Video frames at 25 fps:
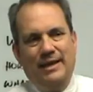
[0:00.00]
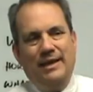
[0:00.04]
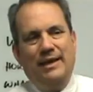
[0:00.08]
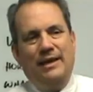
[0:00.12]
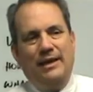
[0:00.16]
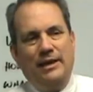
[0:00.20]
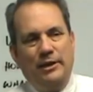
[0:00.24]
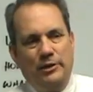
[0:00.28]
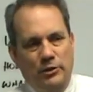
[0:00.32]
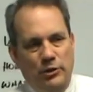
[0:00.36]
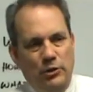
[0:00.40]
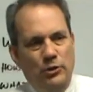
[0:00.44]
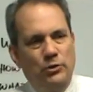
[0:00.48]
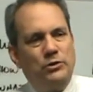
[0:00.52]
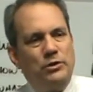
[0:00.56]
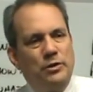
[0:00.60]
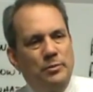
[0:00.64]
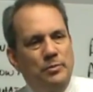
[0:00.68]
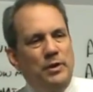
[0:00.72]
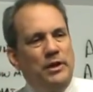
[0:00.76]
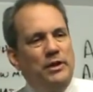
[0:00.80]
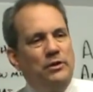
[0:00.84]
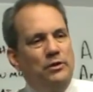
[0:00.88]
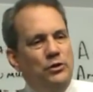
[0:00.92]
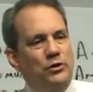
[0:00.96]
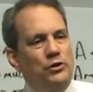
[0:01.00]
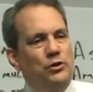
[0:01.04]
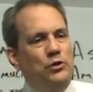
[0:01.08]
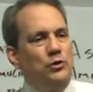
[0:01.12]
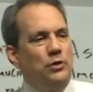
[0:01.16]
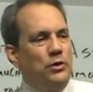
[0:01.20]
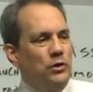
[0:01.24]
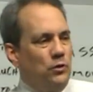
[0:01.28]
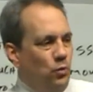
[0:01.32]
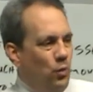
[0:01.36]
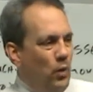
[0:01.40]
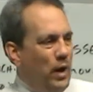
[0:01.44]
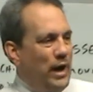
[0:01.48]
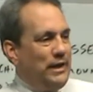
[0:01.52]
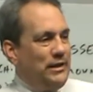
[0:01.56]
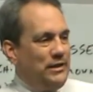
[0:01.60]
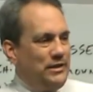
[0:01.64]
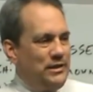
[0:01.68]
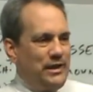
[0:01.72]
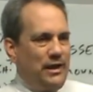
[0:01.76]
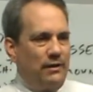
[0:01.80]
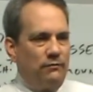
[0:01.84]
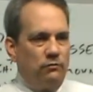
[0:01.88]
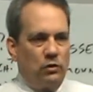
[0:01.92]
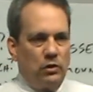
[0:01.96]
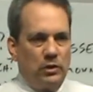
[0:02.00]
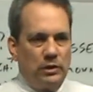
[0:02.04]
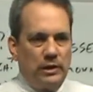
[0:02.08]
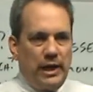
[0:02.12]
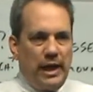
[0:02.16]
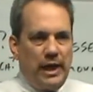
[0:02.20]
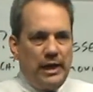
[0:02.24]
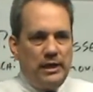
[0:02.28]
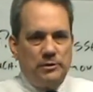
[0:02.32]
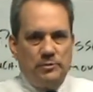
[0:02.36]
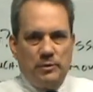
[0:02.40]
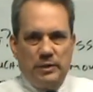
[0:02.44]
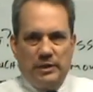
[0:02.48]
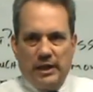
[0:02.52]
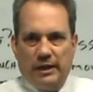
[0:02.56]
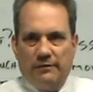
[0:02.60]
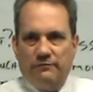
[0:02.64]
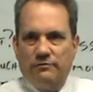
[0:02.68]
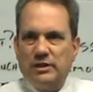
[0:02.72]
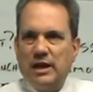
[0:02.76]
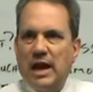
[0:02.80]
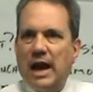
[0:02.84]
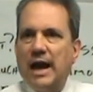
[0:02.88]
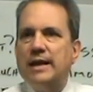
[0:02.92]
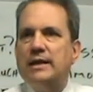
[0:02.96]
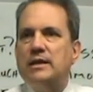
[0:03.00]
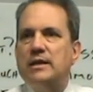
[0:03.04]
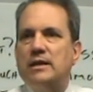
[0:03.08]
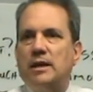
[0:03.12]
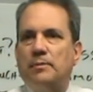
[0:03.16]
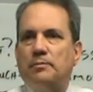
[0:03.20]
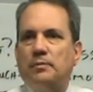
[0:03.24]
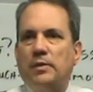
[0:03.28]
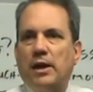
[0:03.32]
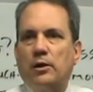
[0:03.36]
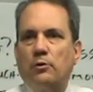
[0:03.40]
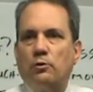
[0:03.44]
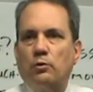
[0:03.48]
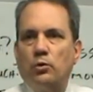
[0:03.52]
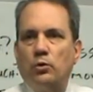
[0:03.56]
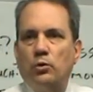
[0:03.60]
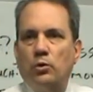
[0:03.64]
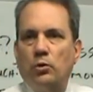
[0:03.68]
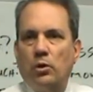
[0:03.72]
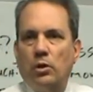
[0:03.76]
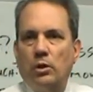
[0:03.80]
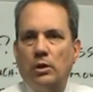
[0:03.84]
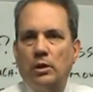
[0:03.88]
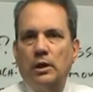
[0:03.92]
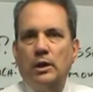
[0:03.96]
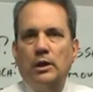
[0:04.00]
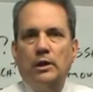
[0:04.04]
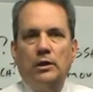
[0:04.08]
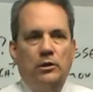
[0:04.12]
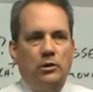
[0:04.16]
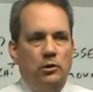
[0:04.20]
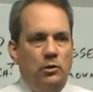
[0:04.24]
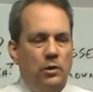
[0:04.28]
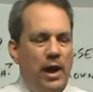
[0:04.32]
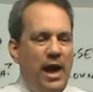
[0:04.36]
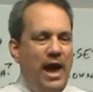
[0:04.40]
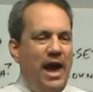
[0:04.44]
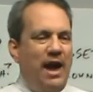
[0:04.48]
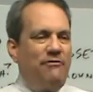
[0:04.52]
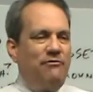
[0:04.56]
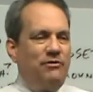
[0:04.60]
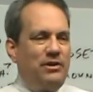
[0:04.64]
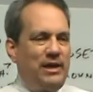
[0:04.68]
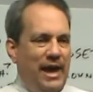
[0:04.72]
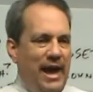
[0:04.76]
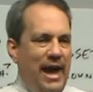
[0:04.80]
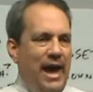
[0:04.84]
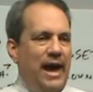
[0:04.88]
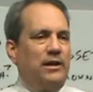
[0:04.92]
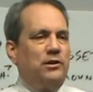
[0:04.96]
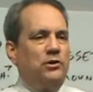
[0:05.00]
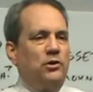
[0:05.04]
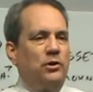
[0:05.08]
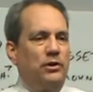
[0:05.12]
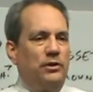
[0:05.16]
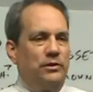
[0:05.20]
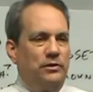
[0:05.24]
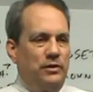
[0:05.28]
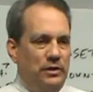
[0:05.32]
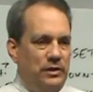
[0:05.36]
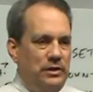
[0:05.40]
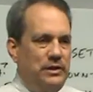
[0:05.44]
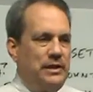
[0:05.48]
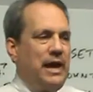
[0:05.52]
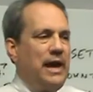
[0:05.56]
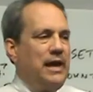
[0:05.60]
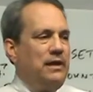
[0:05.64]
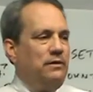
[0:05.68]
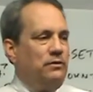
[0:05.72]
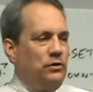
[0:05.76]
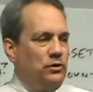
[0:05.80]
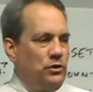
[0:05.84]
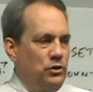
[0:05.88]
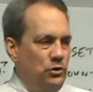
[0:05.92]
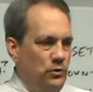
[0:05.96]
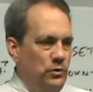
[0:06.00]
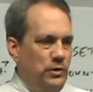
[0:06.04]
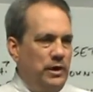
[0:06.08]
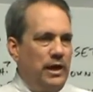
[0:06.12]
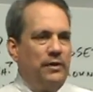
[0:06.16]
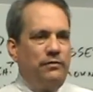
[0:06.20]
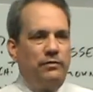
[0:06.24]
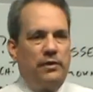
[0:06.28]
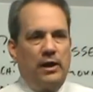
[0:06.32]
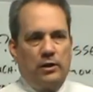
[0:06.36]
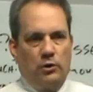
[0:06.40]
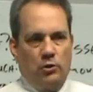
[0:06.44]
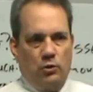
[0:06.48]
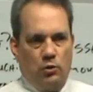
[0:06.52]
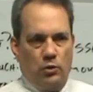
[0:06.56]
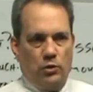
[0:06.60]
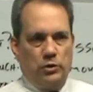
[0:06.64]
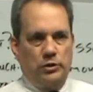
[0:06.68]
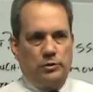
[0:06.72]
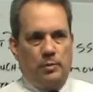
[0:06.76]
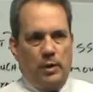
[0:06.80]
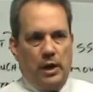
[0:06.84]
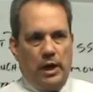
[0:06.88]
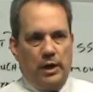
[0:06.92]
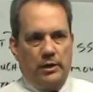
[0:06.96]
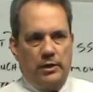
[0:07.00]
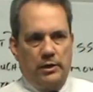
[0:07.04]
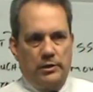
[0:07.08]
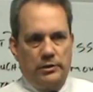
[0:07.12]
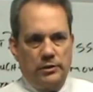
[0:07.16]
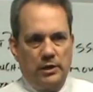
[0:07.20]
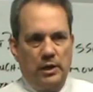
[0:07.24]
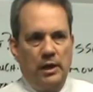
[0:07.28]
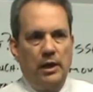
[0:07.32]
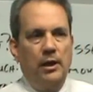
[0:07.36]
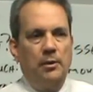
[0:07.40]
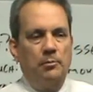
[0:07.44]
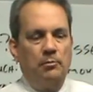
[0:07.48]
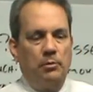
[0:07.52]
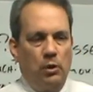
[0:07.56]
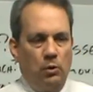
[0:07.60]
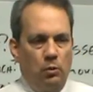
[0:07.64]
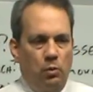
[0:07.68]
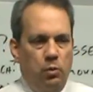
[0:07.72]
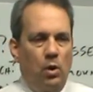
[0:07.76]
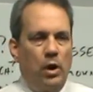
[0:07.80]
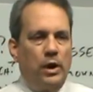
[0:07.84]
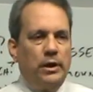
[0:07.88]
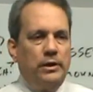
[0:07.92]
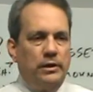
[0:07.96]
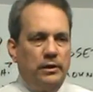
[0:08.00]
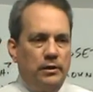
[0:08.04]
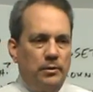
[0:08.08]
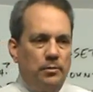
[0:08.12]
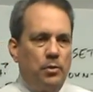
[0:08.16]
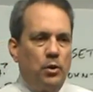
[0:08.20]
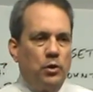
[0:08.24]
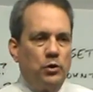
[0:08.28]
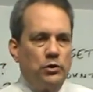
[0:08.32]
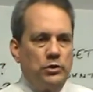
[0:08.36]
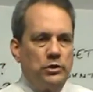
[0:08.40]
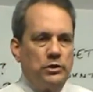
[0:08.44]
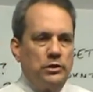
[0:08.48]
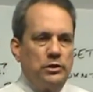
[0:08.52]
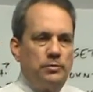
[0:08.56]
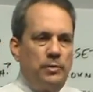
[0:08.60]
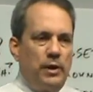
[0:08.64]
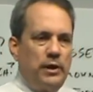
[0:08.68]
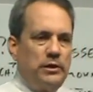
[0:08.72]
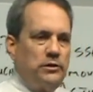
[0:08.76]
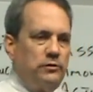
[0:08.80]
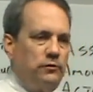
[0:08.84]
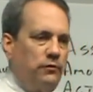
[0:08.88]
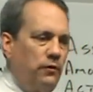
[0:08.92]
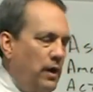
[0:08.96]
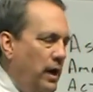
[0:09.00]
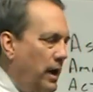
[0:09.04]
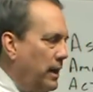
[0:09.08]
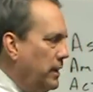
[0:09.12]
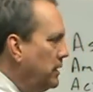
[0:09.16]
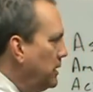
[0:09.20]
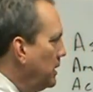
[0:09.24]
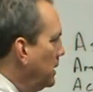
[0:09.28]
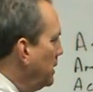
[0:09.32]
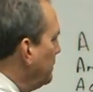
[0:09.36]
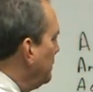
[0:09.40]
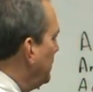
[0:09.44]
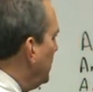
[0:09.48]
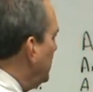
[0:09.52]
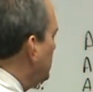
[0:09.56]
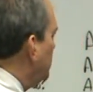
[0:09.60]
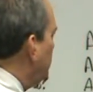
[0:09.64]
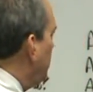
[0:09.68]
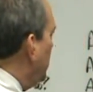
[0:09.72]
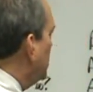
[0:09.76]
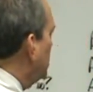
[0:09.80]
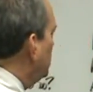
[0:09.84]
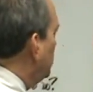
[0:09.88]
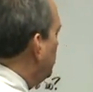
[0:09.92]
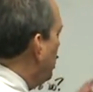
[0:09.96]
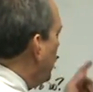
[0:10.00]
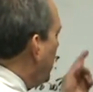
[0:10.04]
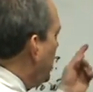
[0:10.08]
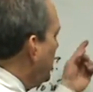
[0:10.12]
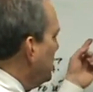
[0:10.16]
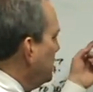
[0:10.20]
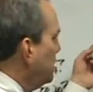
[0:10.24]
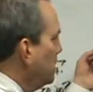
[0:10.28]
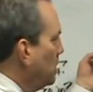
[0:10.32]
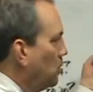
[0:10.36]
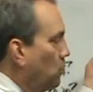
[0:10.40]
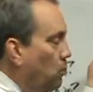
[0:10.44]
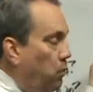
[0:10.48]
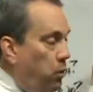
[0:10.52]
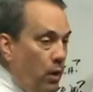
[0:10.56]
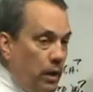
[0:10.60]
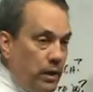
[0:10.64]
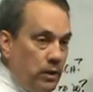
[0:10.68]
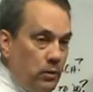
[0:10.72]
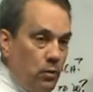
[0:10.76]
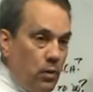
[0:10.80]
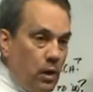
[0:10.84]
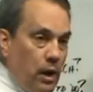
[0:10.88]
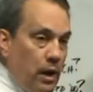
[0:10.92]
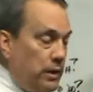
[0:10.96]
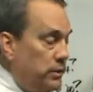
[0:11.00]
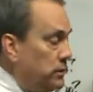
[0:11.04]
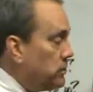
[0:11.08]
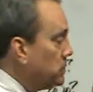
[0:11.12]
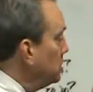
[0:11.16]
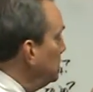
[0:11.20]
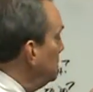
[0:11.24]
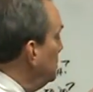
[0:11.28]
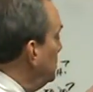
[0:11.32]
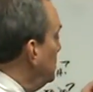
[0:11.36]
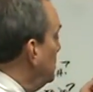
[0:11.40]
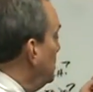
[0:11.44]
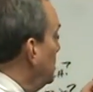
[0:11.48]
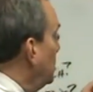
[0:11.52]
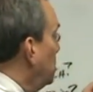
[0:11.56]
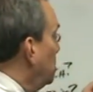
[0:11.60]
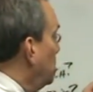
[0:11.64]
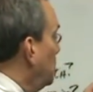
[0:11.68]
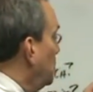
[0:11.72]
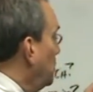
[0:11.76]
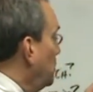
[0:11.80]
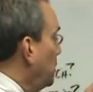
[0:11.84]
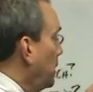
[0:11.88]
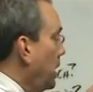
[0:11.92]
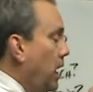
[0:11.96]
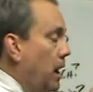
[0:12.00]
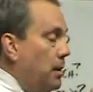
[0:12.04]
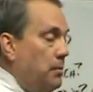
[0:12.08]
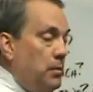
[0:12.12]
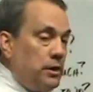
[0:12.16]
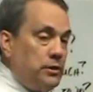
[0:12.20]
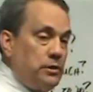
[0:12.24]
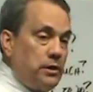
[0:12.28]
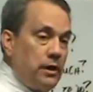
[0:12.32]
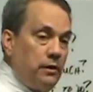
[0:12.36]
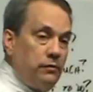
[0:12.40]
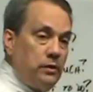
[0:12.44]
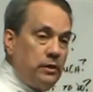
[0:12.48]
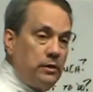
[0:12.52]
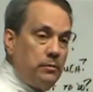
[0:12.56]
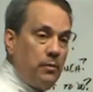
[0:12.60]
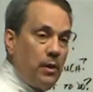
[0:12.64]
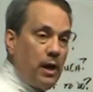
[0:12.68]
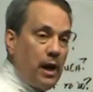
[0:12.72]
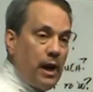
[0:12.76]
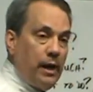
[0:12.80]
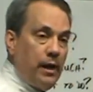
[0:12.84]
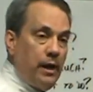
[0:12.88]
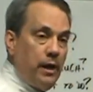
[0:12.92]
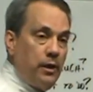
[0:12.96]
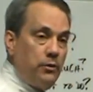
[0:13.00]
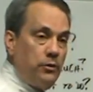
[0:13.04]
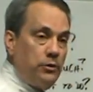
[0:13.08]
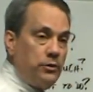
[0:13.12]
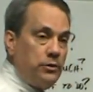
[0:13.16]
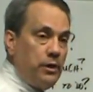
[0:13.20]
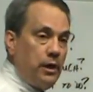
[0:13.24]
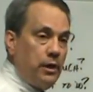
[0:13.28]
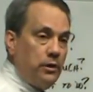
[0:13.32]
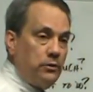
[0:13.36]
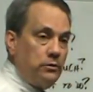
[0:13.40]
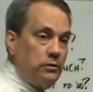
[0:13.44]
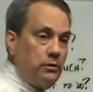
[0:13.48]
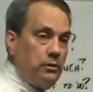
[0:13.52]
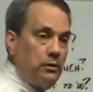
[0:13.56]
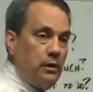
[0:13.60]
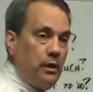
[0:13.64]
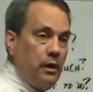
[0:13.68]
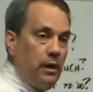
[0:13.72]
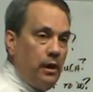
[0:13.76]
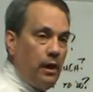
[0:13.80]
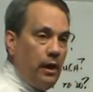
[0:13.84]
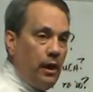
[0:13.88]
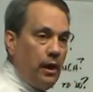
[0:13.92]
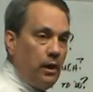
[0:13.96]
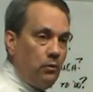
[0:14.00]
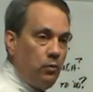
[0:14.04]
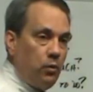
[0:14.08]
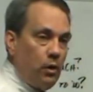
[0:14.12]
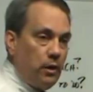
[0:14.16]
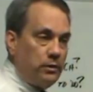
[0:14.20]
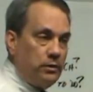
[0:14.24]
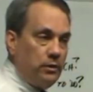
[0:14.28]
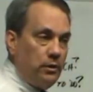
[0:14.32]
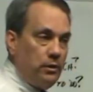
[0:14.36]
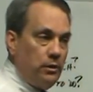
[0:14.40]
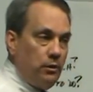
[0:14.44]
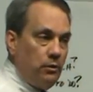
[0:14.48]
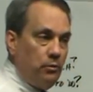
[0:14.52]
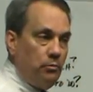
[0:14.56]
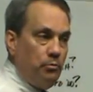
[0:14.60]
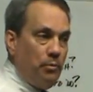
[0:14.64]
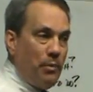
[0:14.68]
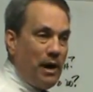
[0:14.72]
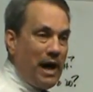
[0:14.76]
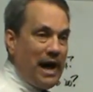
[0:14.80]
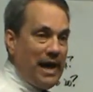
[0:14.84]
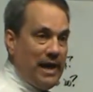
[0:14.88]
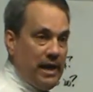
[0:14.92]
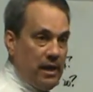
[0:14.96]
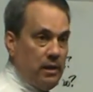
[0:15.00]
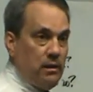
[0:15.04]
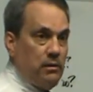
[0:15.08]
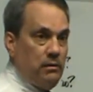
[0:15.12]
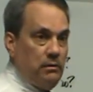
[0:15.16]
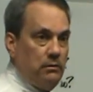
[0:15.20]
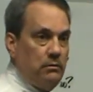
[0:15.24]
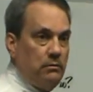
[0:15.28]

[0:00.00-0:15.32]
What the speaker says: It used to be that you could wait several days, but they've tightened up that rule. You have to act on it the day that you get that correspondence. But what did the person specify? They specified what it was, how much of it to buy, 100 shares, and what to do, buy it.